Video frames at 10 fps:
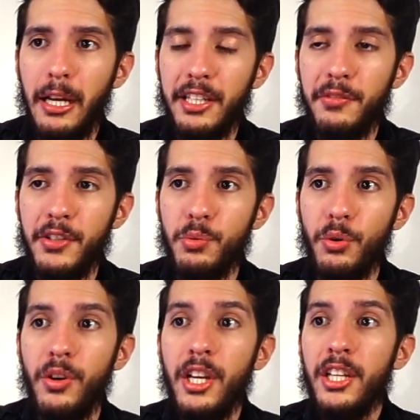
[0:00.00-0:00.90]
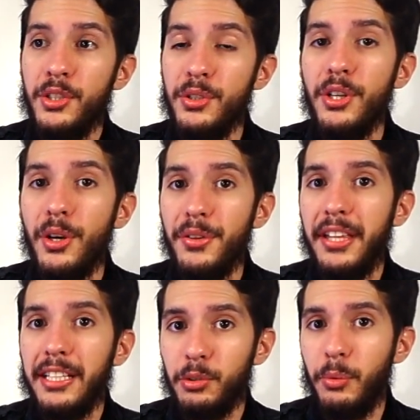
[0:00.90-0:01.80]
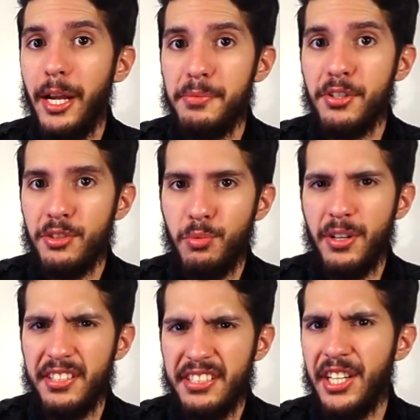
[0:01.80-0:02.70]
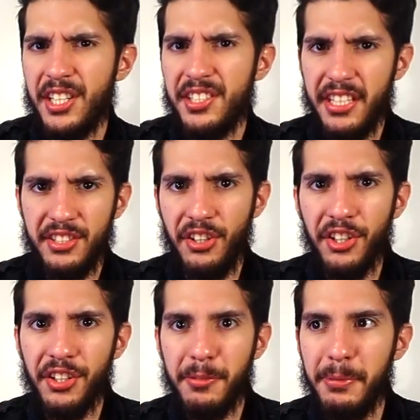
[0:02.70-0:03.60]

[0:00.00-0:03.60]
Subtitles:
individual, you know that the rapture is one of the scariest things on Earth,